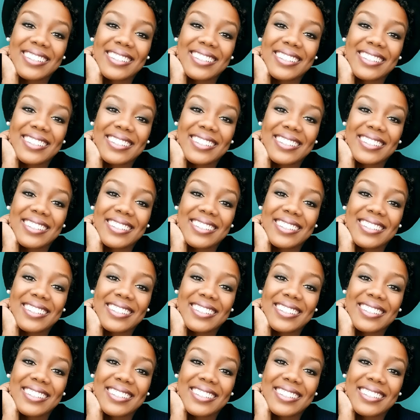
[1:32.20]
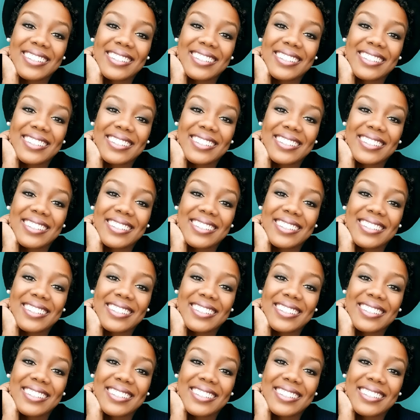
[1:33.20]

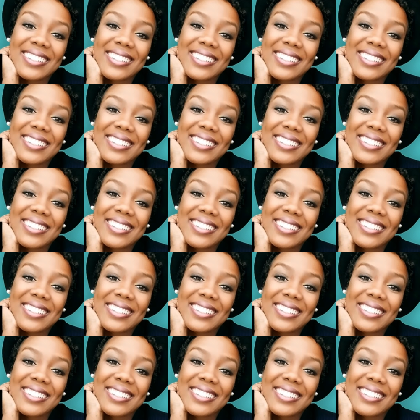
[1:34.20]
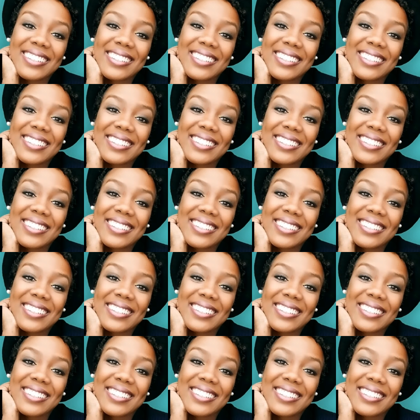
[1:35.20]

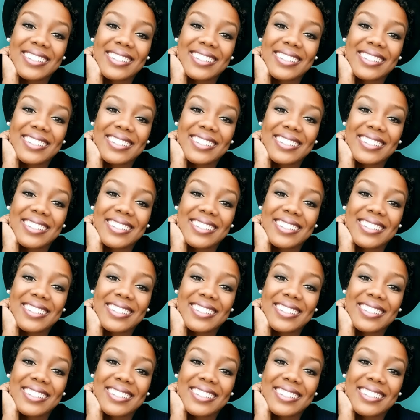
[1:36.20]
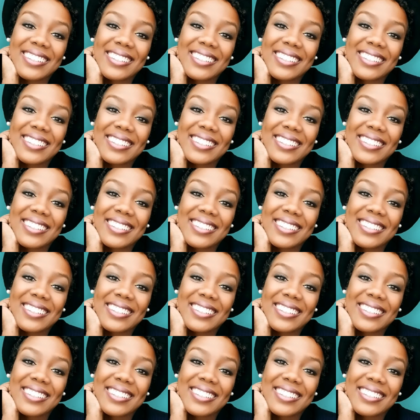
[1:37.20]

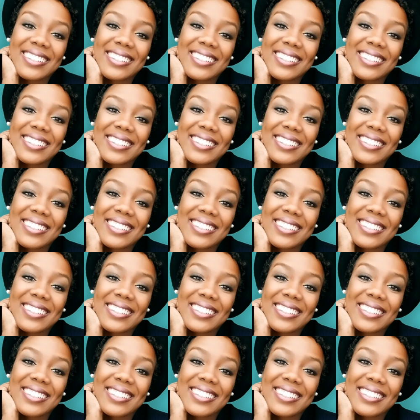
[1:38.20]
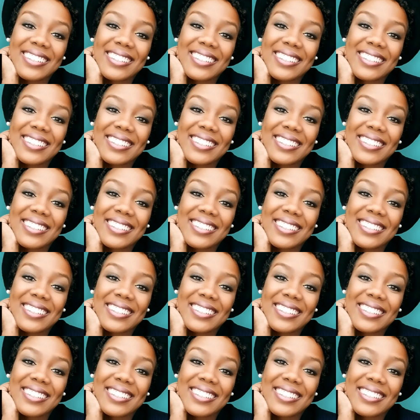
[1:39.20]
[no speech]